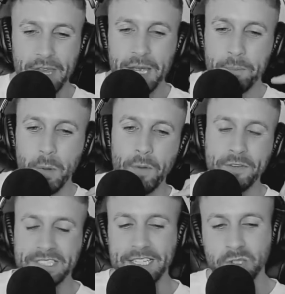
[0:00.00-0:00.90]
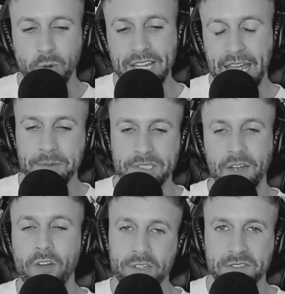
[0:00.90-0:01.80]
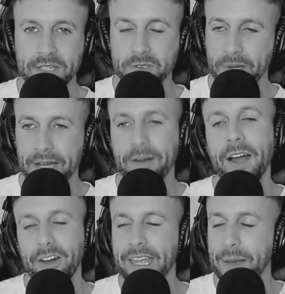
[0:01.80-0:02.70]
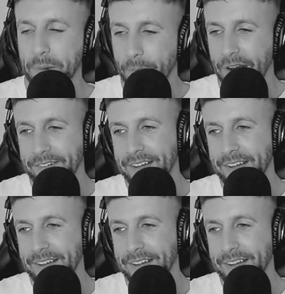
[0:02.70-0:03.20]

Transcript: Mum, have you seen Squid Game? She's like, of course I've seen Squid Game. I'm like, okay, Mum, whatever.